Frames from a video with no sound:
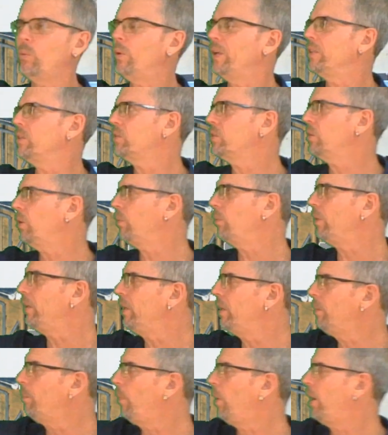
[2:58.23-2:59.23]
So in a
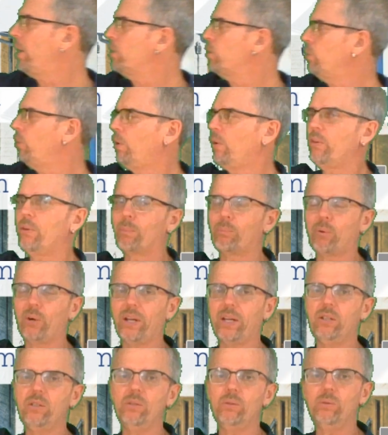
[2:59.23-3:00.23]
module, the brand
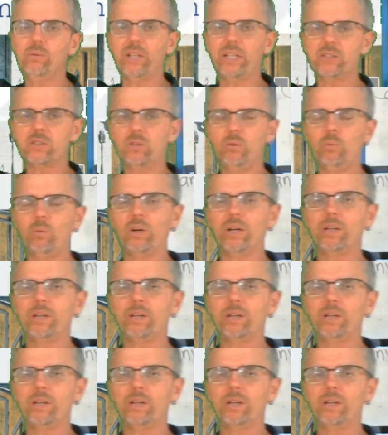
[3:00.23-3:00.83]
new lesson 1,